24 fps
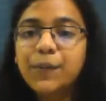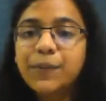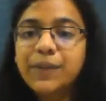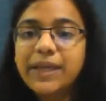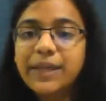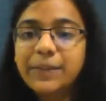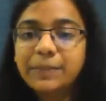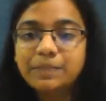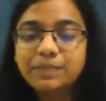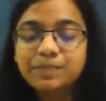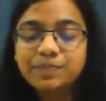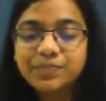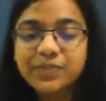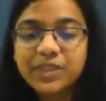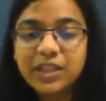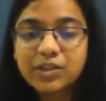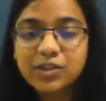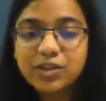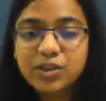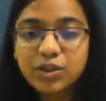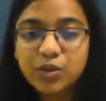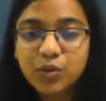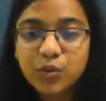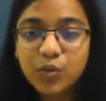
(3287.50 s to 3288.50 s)
Okay,
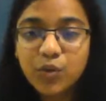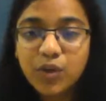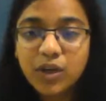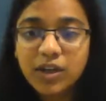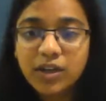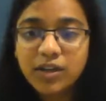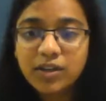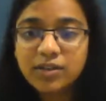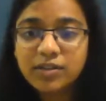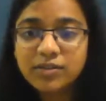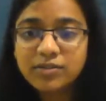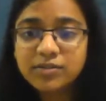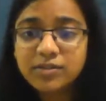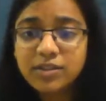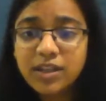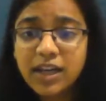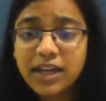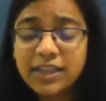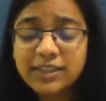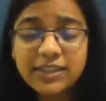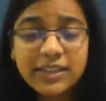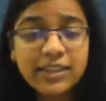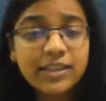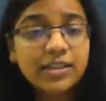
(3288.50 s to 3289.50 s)
so
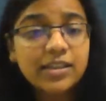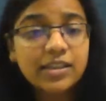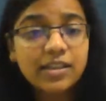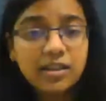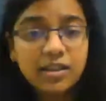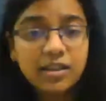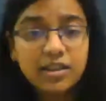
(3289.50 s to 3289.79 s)
I think